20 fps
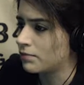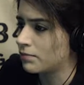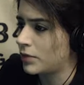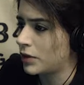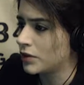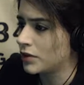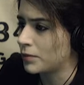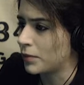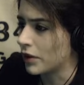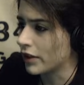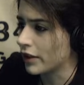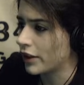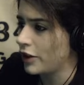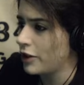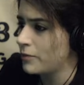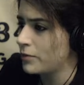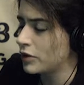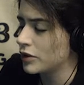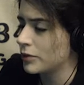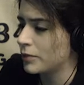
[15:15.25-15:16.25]
Posey Park.
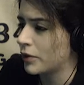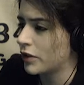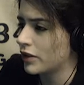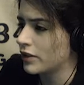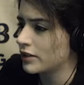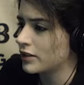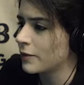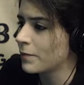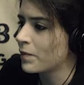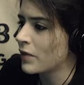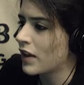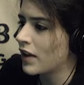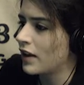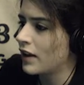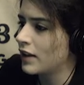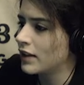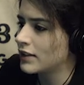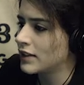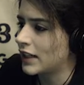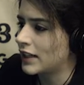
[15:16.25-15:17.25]
Here in Posey Park,
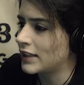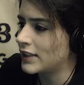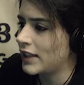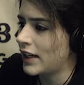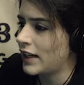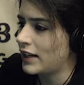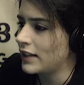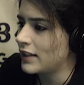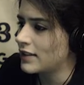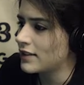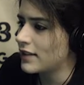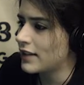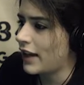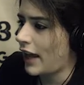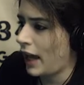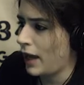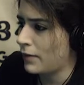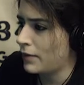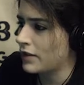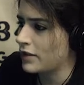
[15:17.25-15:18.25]
Titania's
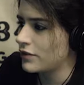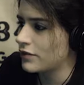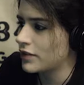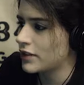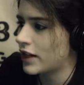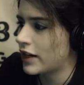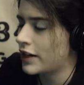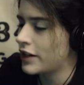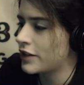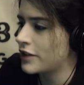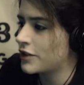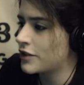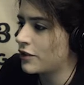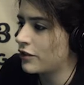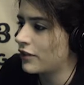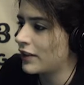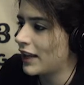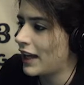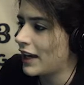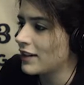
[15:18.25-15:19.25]
inhabitants retire
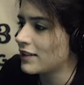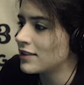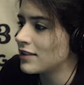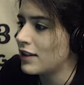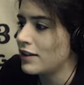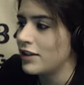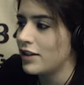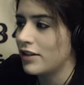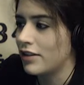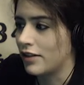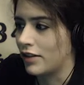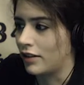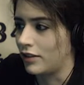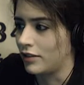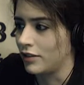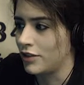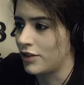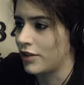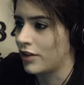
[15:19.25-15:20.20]
to relax and indulge.